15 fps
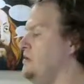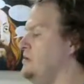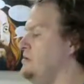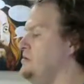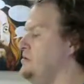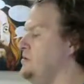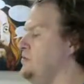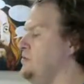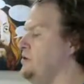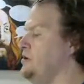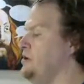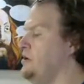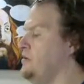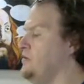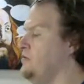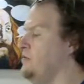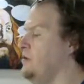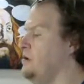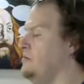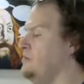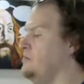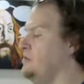So working
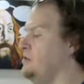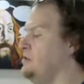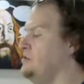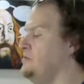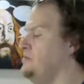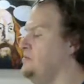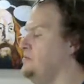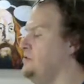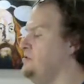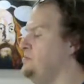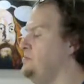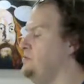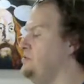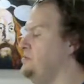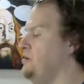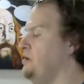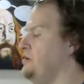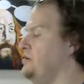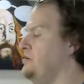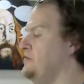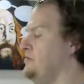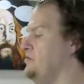from this
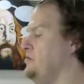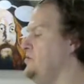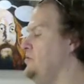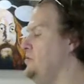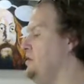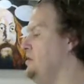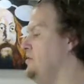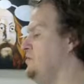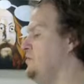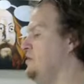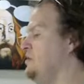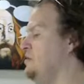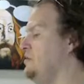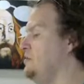perspective of doing it with